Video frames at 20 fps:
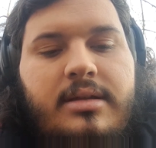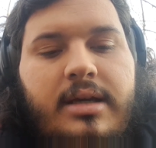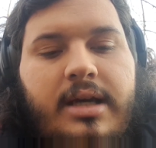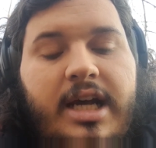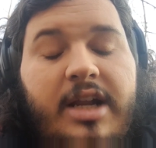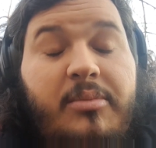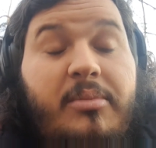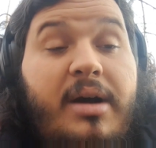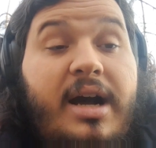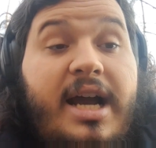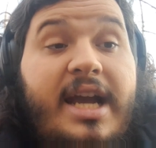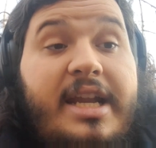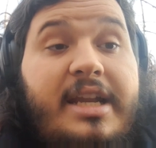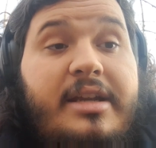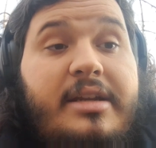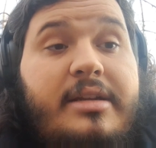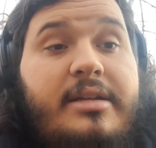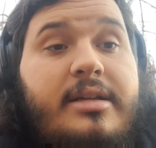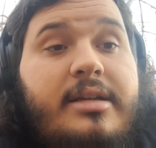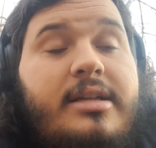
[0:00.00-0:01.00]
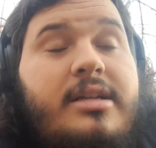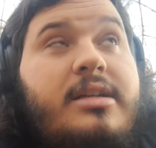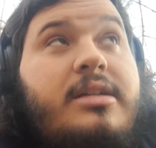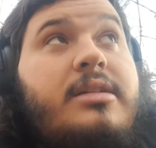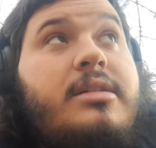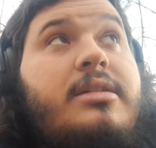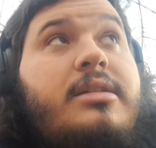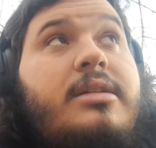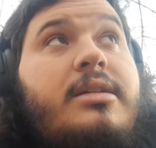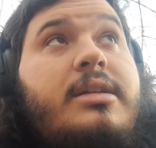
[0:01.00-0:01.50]
and mine
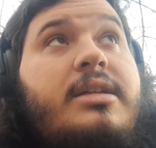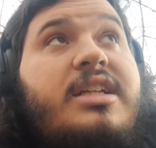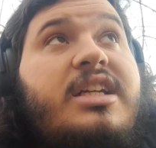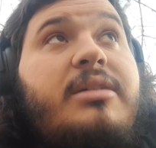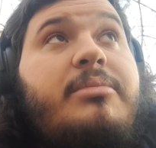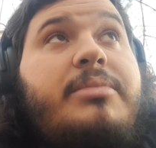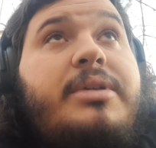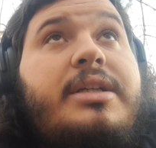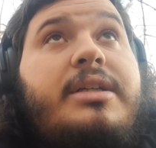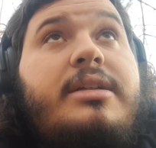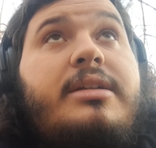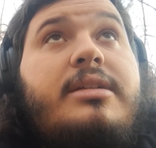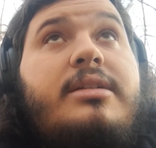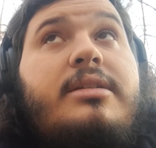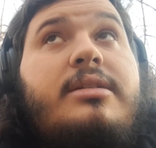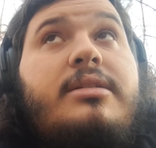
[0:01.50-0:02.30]
can be